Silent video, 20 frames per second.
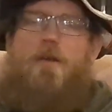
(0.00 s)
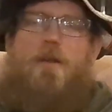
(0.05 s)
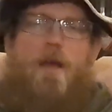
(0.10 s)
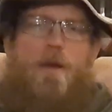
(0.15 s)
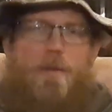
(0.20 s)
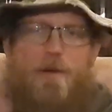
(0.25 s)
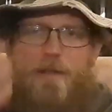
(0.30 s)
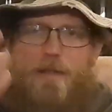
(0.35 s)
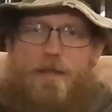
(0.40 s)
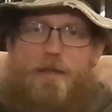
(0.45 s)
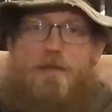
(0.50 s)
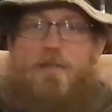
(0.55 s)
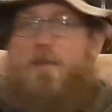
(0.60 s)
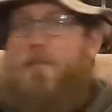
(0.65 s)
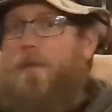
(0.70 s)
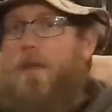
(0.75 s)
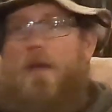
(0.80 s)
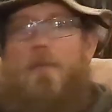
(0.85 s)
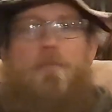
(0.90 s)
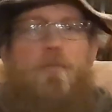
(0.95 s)
out how I like, because
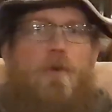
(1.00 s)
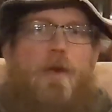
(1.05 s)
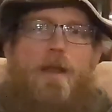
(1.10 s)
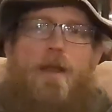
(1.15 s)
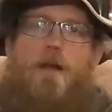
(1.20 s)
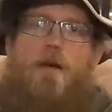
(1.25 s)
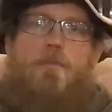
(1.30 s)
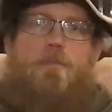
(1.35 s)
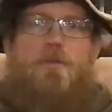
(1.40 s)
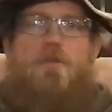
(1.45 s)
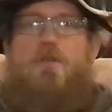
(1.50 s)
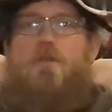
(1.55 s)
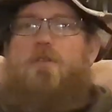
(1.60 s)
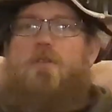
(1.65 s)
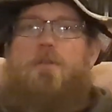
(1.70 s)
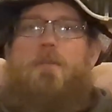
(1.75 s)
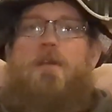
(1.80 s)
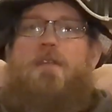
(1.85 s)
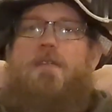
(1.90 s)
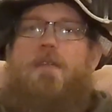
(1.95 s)
I mean, right now I'm just
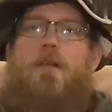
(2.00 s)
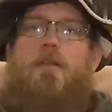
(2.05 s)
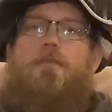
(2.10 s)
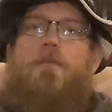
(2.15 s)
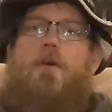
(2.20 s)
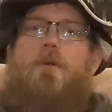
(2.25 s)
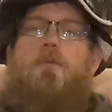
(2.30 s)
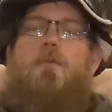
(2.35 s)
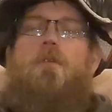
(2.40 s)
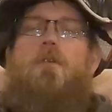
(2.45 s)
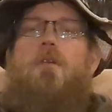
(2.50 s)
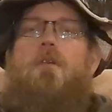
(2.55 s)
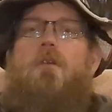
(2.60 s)
using my cell phone.